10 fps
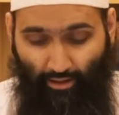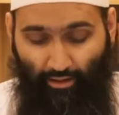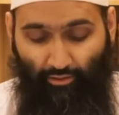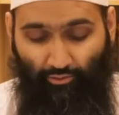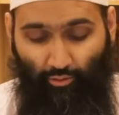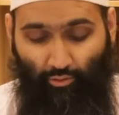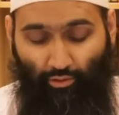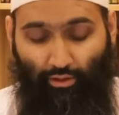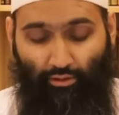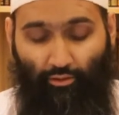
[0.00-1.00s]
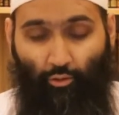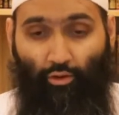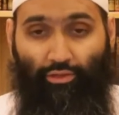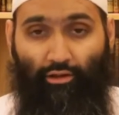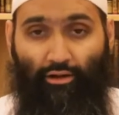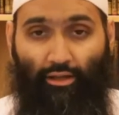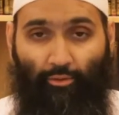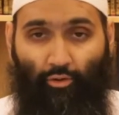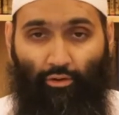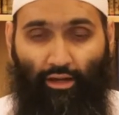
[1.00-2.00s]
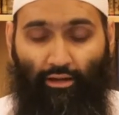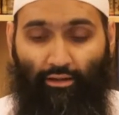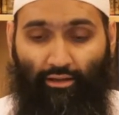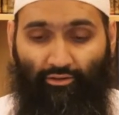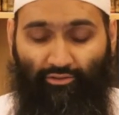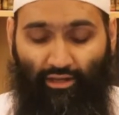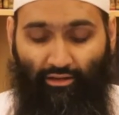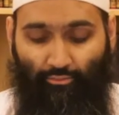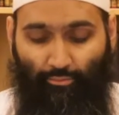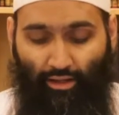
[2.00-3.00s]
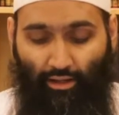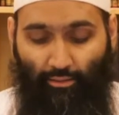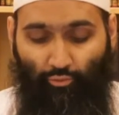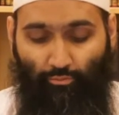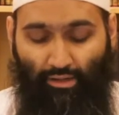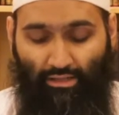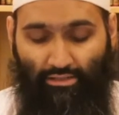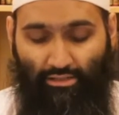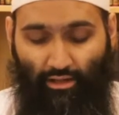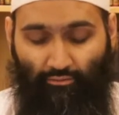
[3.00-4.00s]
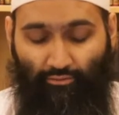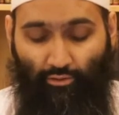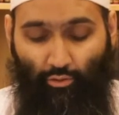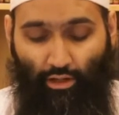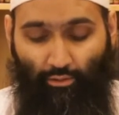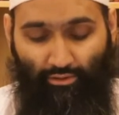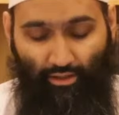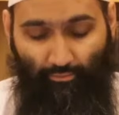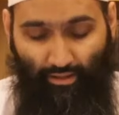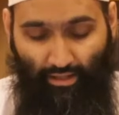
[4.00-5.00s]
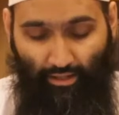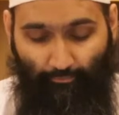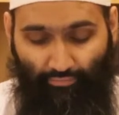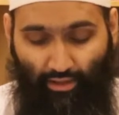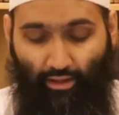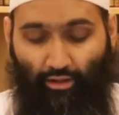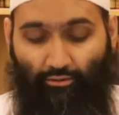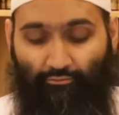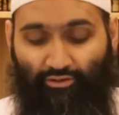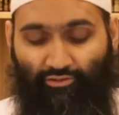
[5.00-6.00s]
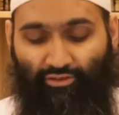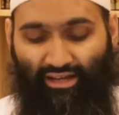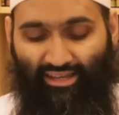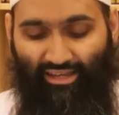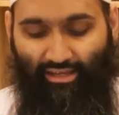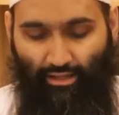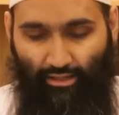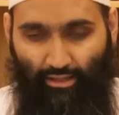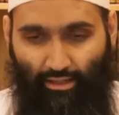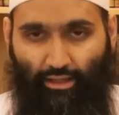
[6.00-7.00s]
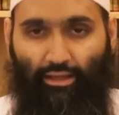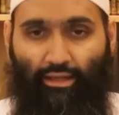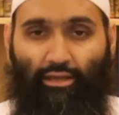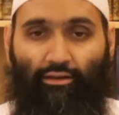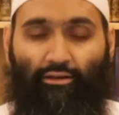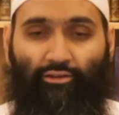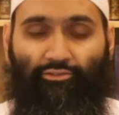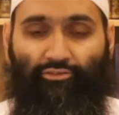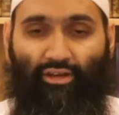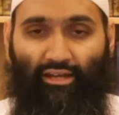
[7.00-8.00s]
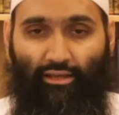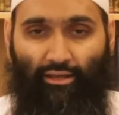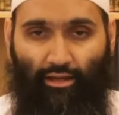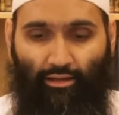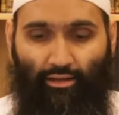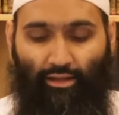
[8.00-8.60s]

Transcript: So the author rahimahullah, he says, Babu ma ja'a fi ruqa wa tama'im fi sahih, in as-sahih.